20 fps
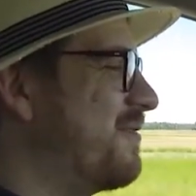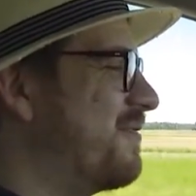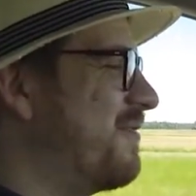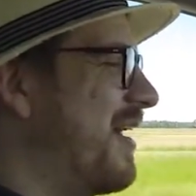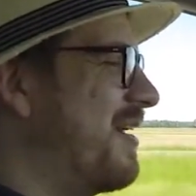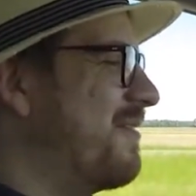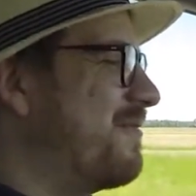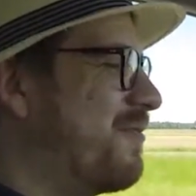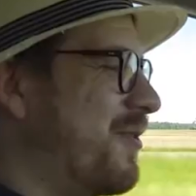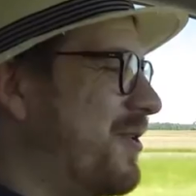
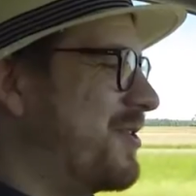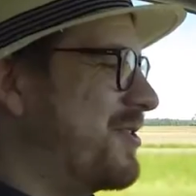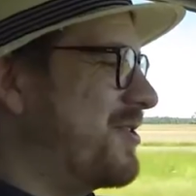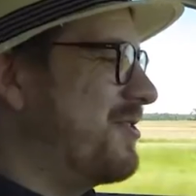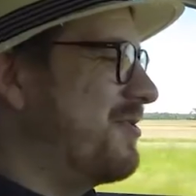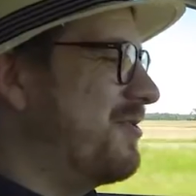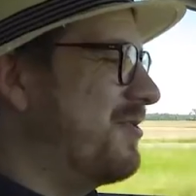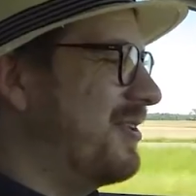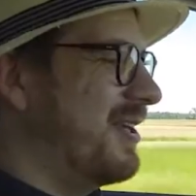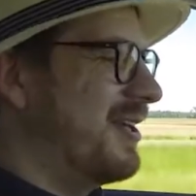
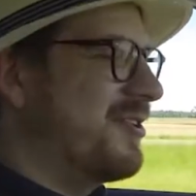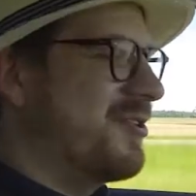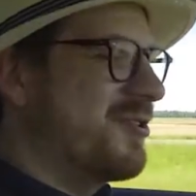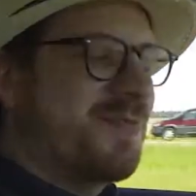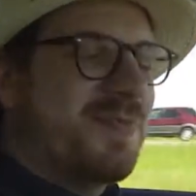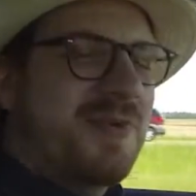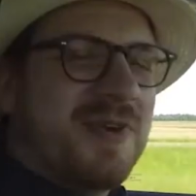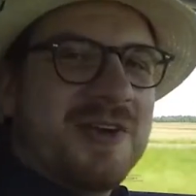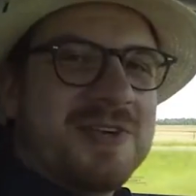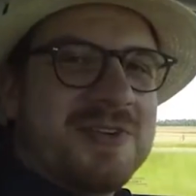5.2 liters
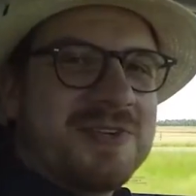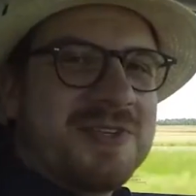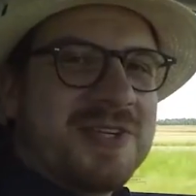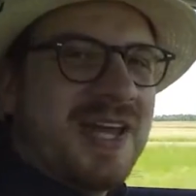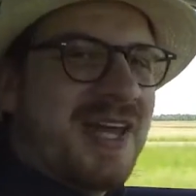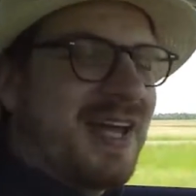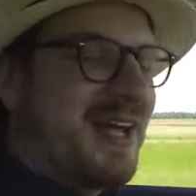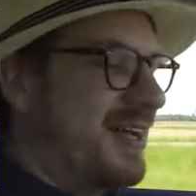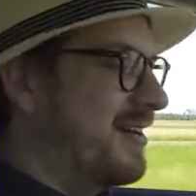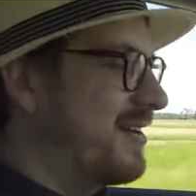per
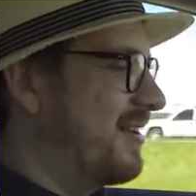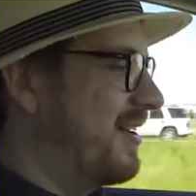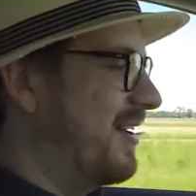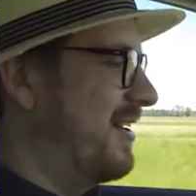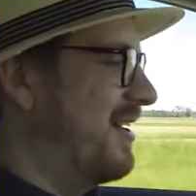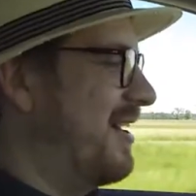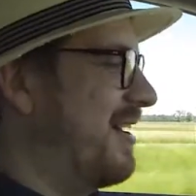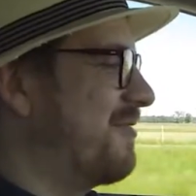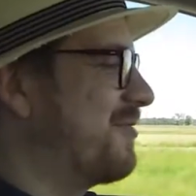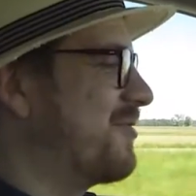100K, an
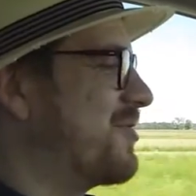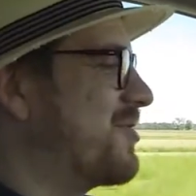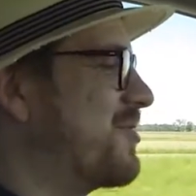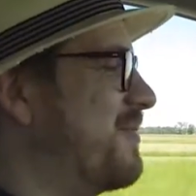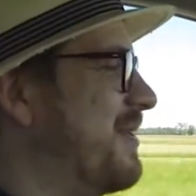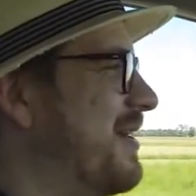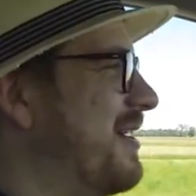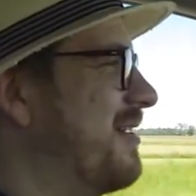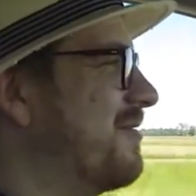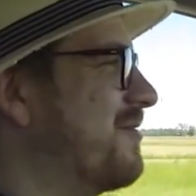average
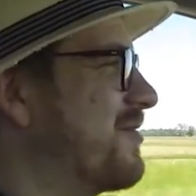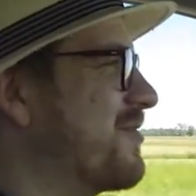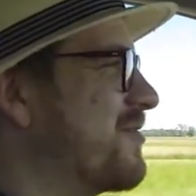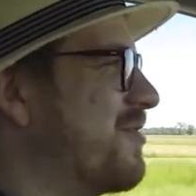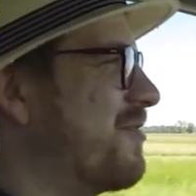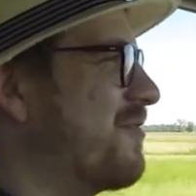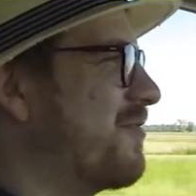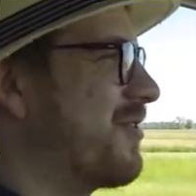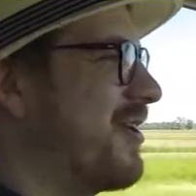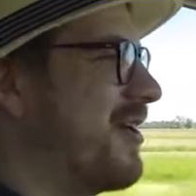speed of just
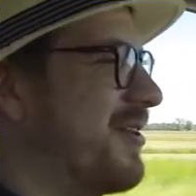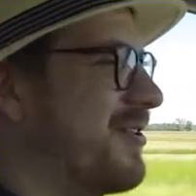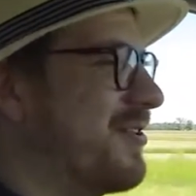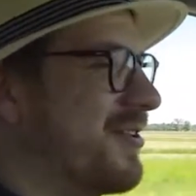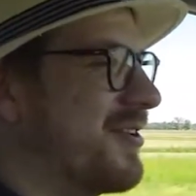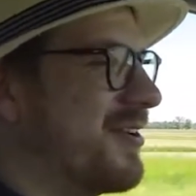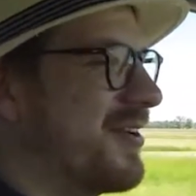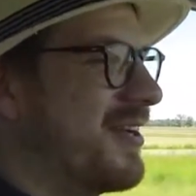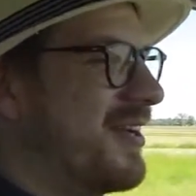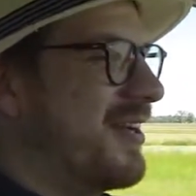over
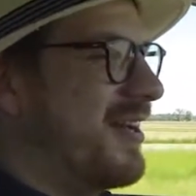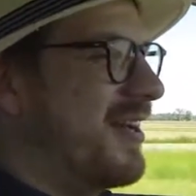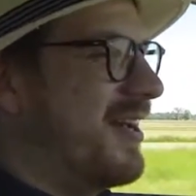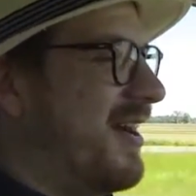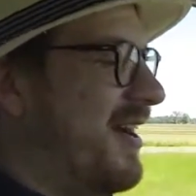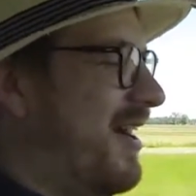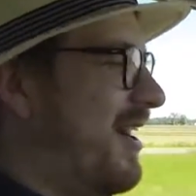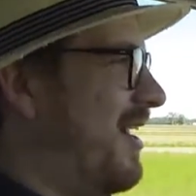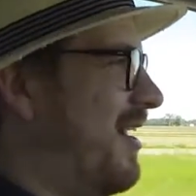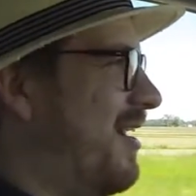100.
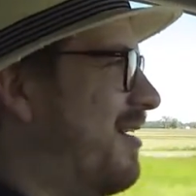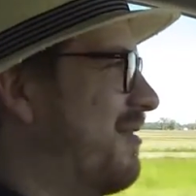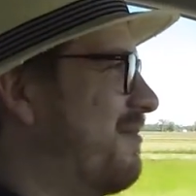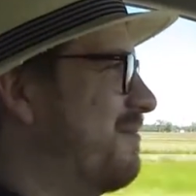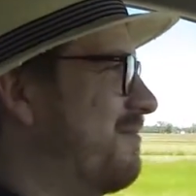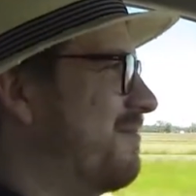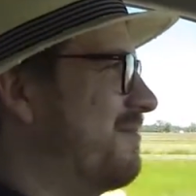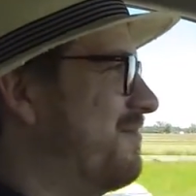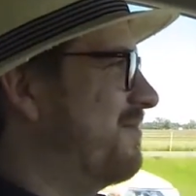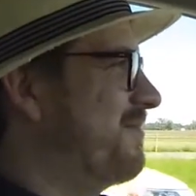
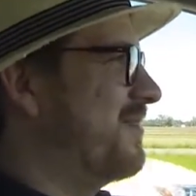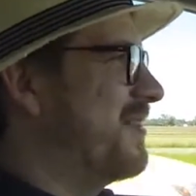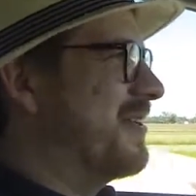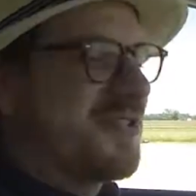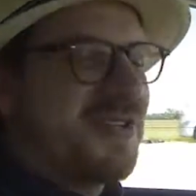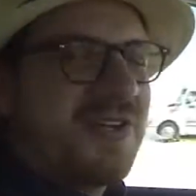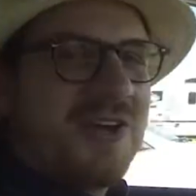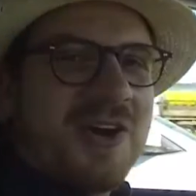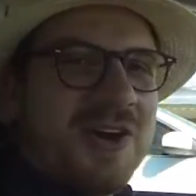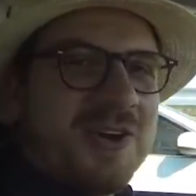Um, this
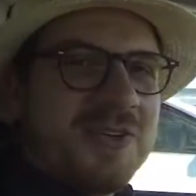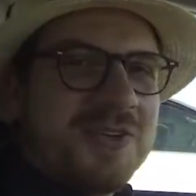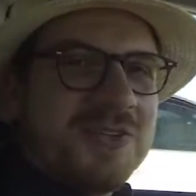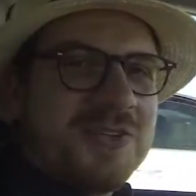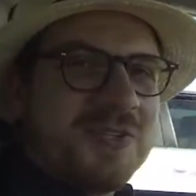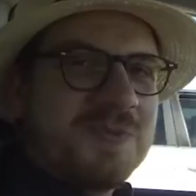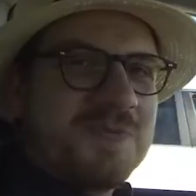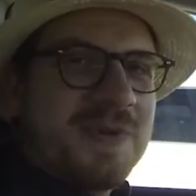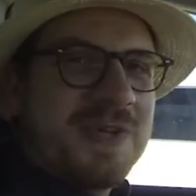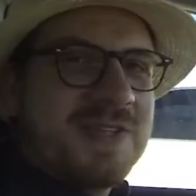car has
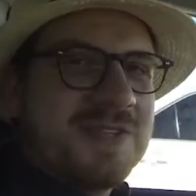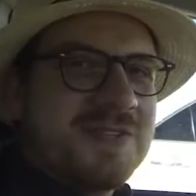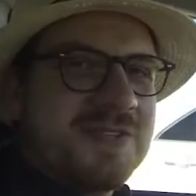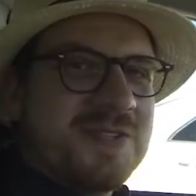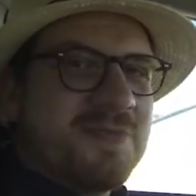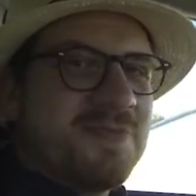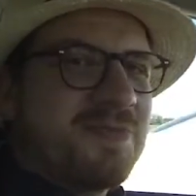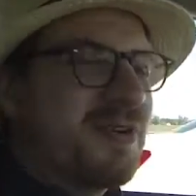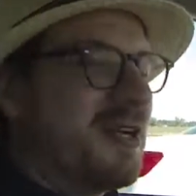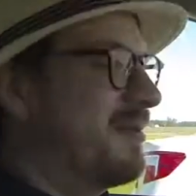just been
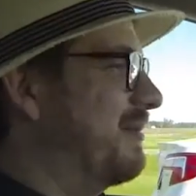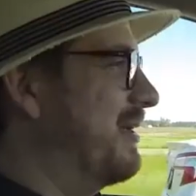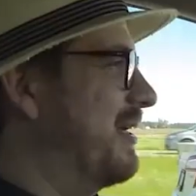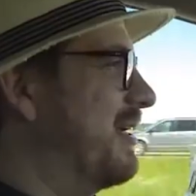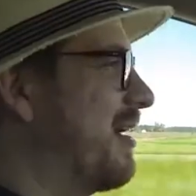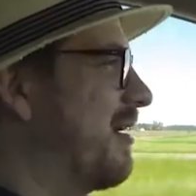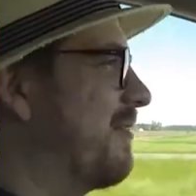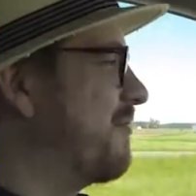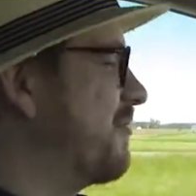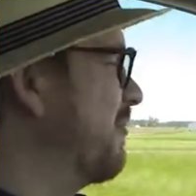supremely
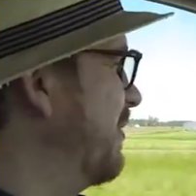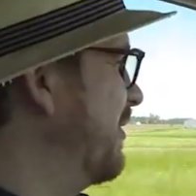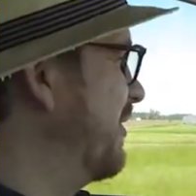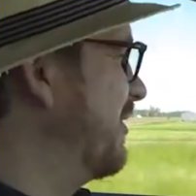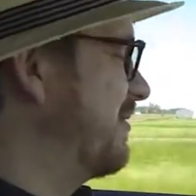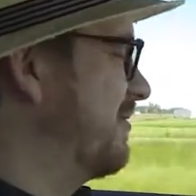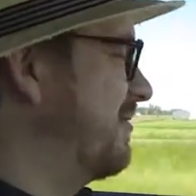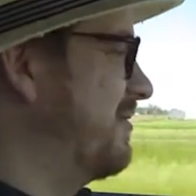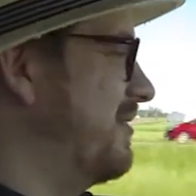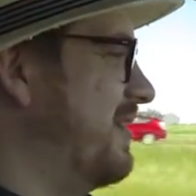comfortable.
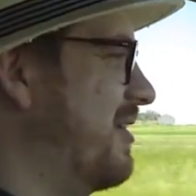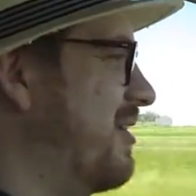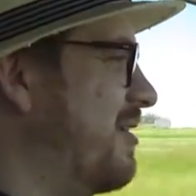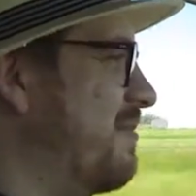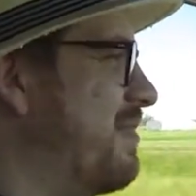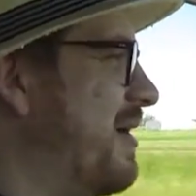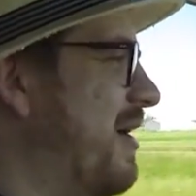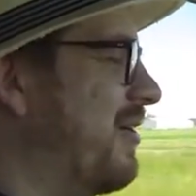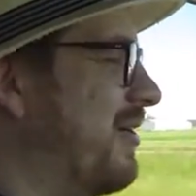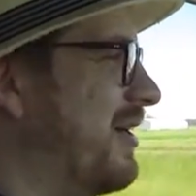You can
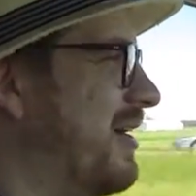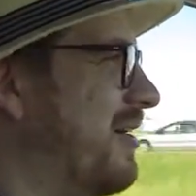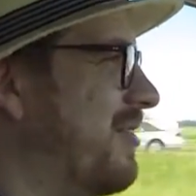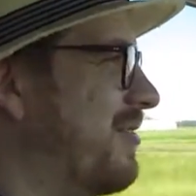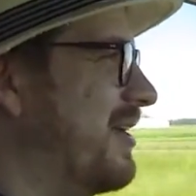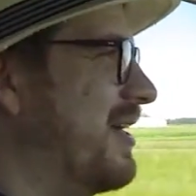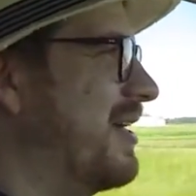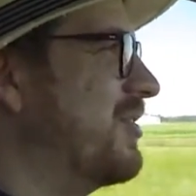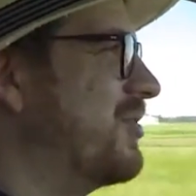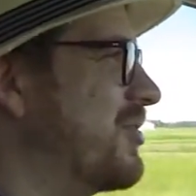barely hear the
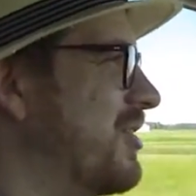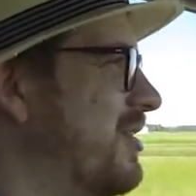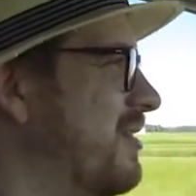engine.